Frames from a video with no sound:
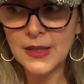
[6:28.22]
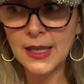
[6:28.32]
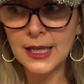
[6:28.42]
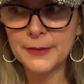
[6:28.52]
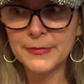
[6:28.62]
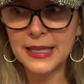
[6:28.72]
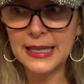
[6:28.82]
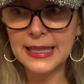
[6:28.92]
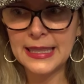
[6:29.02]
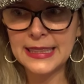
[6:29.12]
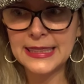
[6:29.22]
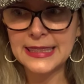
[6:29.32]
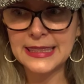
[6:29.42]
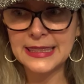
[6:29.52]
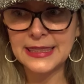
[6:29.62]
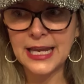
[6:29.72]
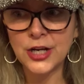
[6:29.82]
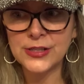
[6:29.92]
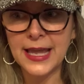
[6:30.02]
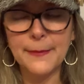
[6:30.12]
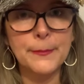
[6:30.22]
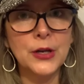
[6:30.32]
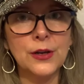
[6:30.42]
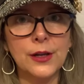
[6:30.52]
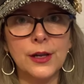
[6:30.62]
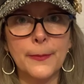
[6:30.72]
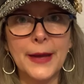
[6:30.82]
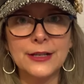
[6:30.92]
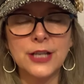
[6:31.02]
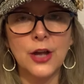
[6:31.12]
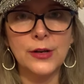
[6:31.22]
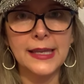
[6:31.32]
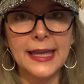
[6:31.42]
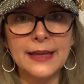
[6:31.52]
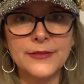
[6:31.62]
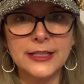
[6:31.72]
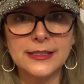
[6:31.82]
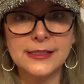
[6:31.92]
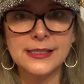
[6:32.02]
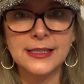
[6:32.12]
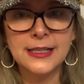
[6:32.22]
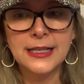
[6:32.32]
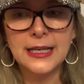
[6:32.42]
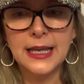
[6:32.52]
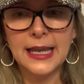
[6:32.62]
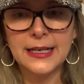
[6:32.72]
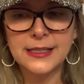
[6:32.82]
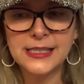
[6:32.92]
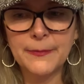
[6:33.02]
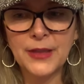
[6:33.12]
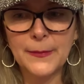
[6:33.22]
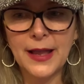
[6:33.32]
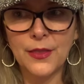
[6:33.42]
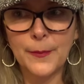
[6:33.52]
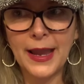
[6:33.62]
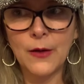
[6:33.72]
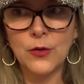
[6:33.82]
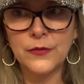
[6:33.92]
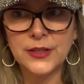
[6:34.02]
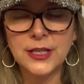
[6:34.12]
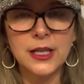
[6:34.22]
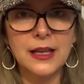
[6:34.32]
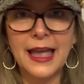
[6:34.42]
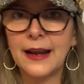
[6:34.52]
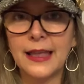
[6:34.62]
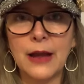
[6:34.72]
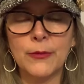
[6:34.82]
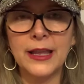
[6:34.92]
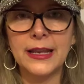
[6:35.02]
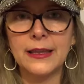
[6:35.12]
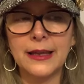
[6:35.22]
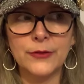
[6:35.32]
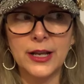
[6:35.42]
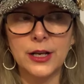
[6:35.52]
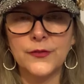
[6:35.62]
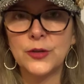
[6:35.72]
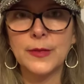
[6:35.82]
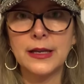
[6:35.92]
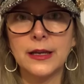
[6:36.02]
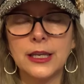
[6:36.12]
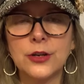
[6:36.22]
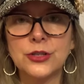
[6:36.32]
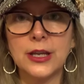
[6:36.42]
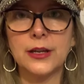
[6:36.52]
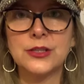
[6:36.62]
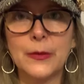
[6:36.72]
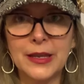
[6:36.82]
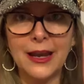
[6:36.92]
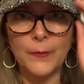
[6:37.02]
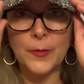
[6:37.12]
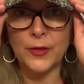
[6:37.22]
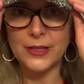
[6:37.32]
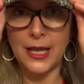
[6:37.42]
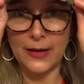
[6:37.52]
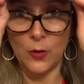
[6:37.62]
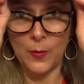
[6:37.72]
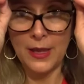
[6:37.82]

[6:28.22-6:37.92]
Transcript: um, there's a book by Tony Evans, and it's something about the power of the tongue. I, I read it. I read it a few uh, years ago, so I really can't remember the title.